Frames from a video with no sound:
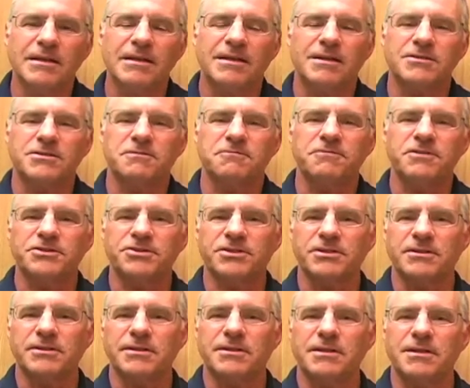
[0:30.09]
as
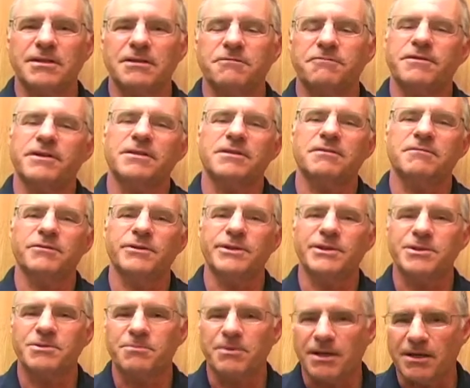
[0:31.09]
efficiently and effectively
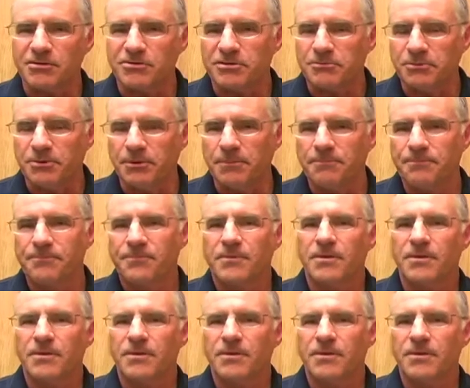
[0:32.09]
as possible.